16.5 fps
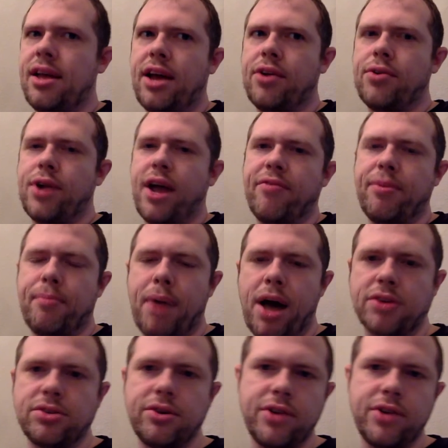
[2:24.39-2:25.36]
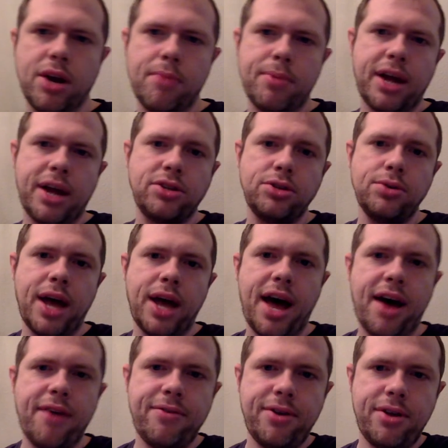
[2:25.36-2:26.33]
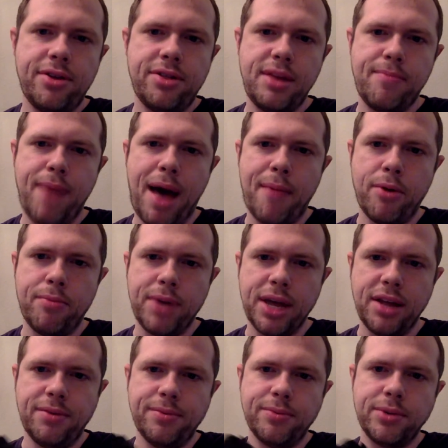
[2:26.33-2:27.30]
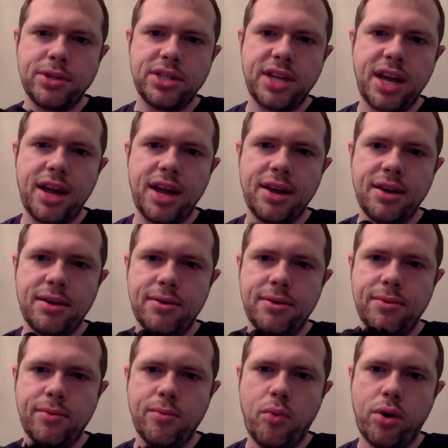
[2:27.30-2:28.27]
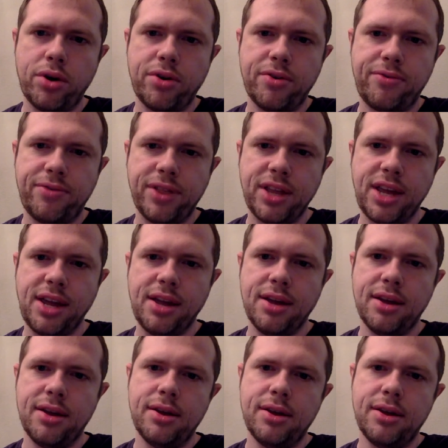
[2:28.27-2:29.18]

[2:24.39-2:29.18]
don't have the box over here, but I do have the Batmobile, which is a wonderfully